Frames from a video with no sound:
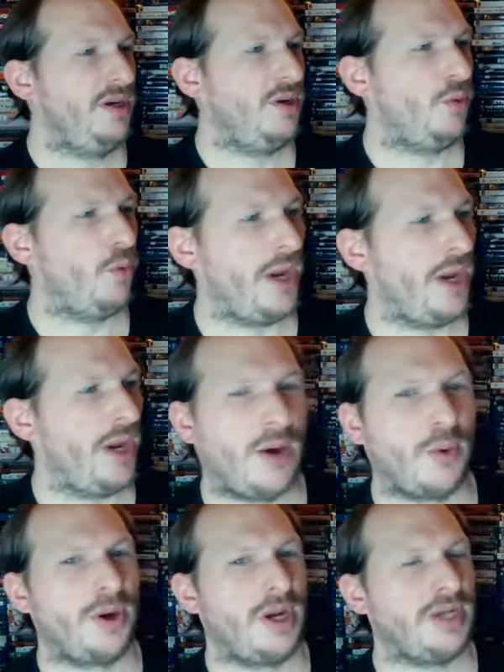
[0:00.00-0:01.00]
1
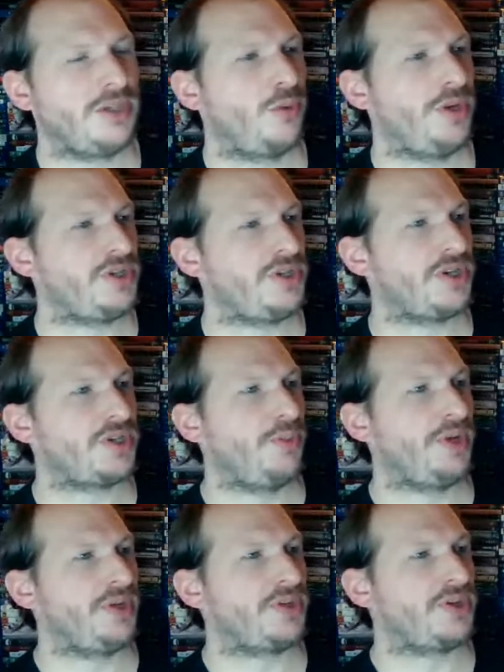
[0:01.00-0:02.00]
hour and 26
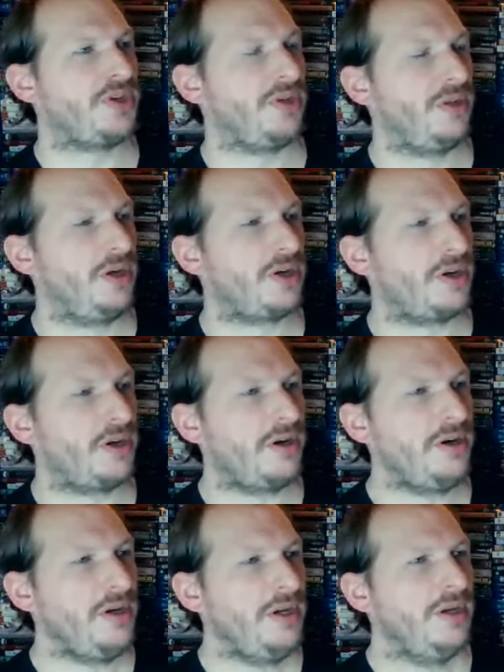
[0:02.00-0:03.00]
minutes into Looker.